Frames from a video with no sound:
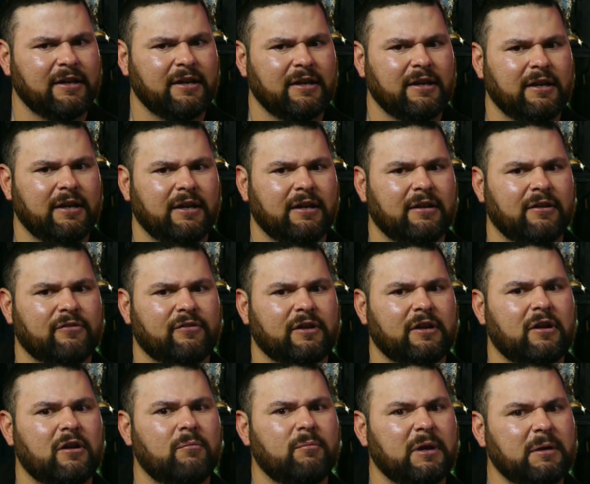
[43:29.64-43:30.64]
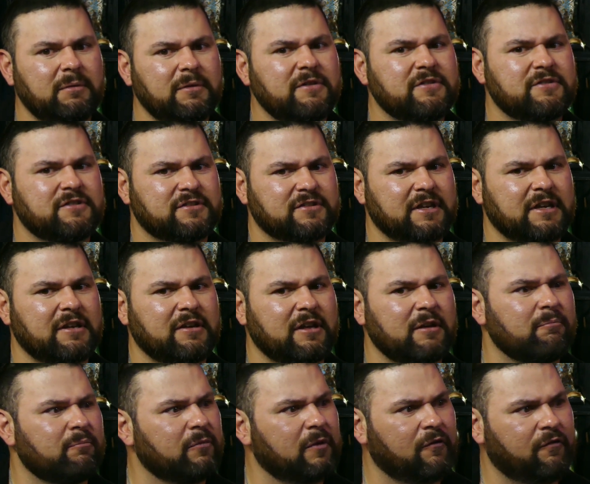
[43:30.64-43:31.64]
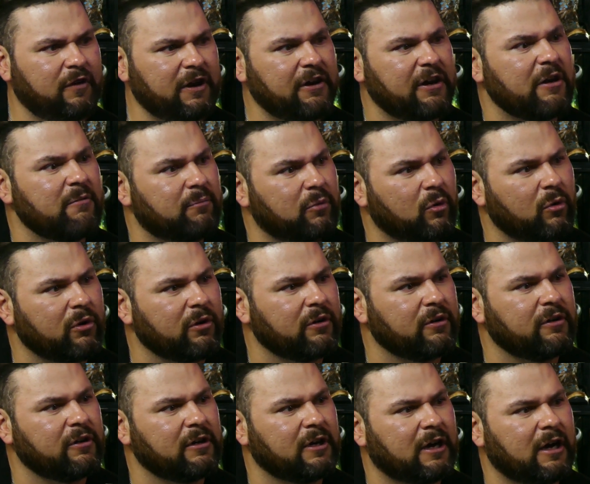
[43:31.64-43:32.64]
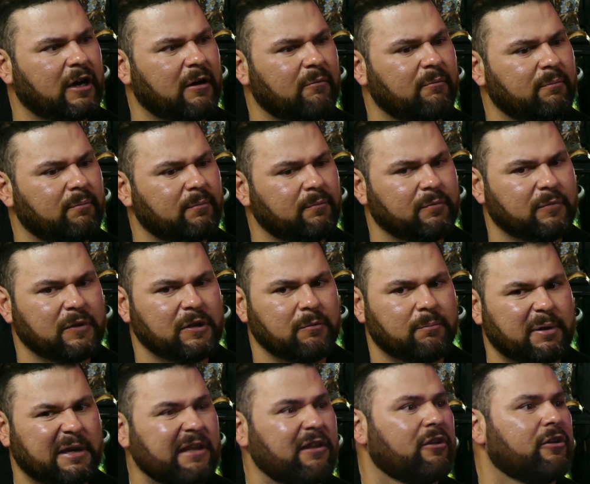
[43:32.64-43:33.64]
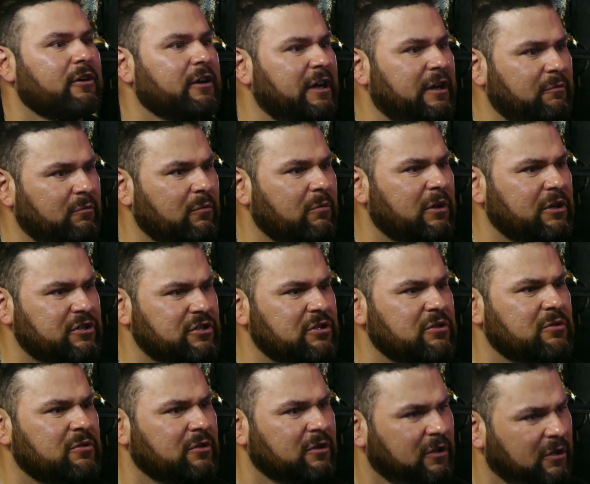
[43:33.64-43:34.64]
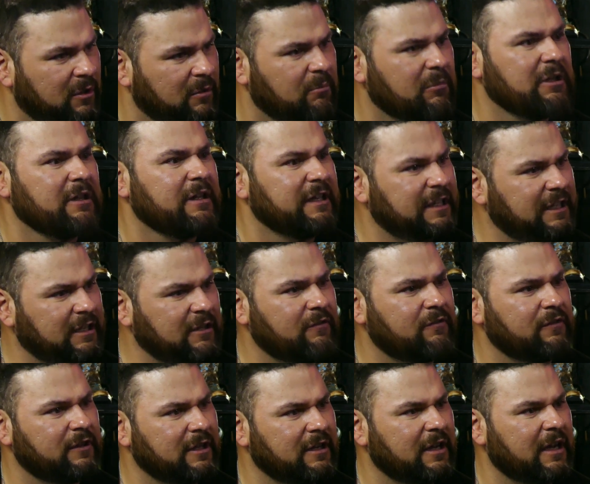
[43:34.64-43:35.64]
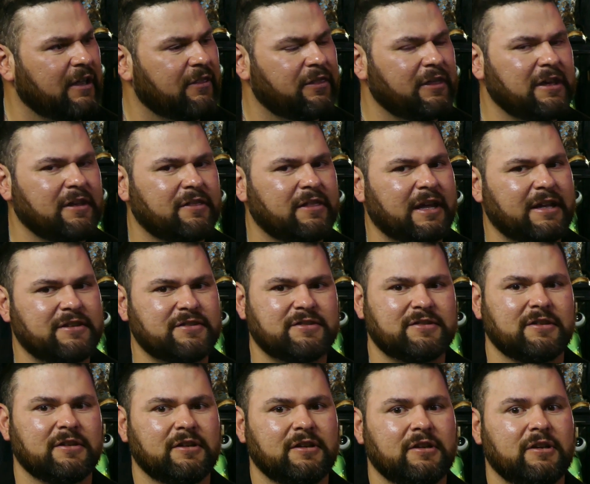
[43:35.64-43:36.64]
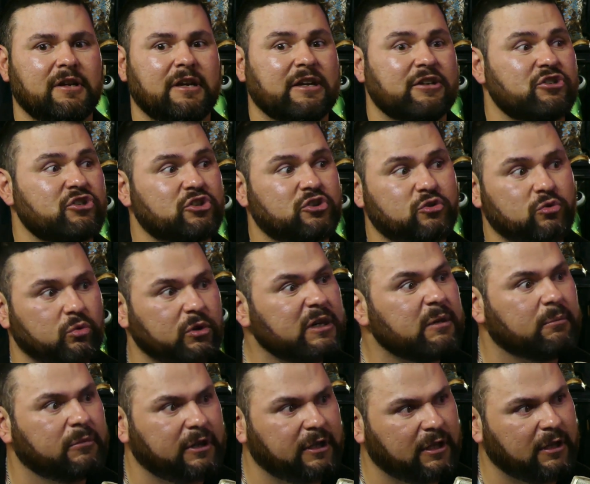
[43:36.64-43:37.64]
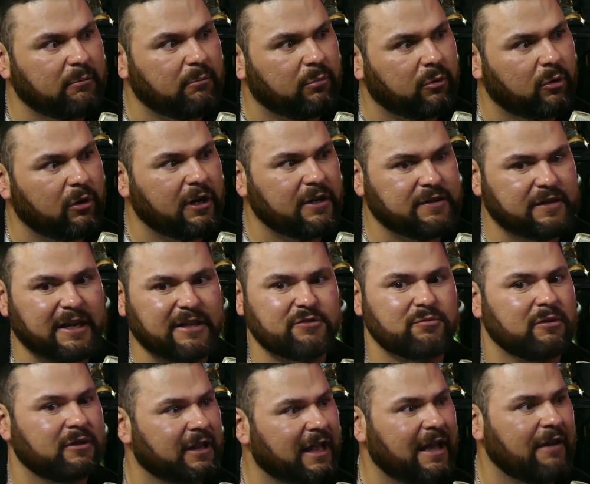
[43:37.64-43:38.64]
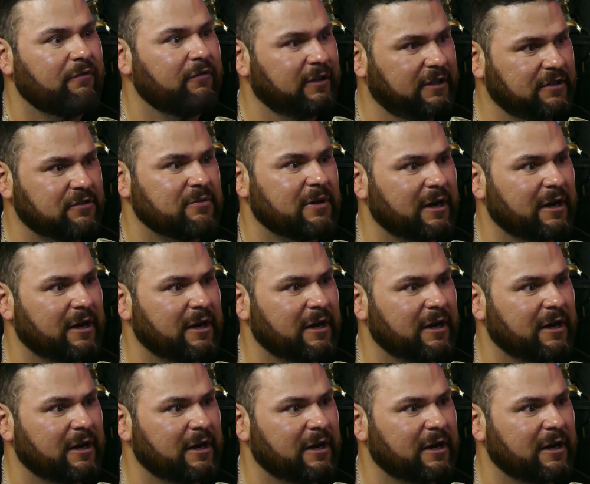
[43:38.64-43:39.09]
and I was like, oh, maybe this is a very important pillar in what you believe, and I think that's extremely important. That's what life is, right?